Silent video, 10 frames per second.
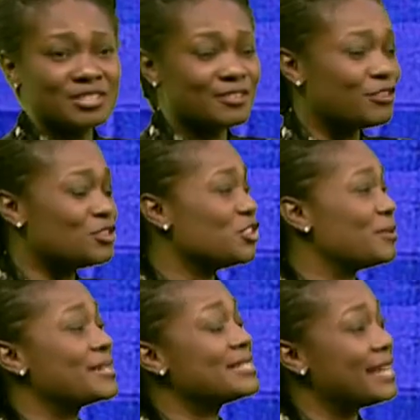the future is
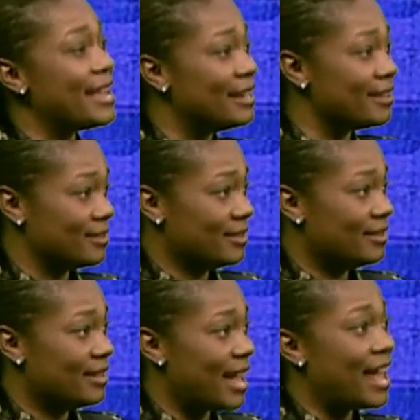about scaling.
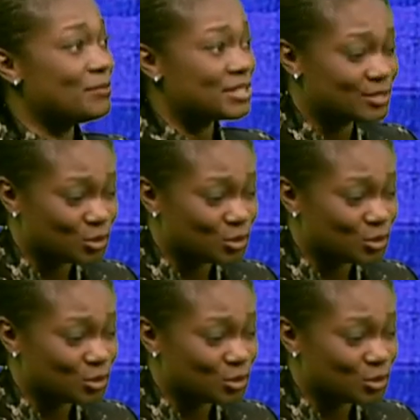And to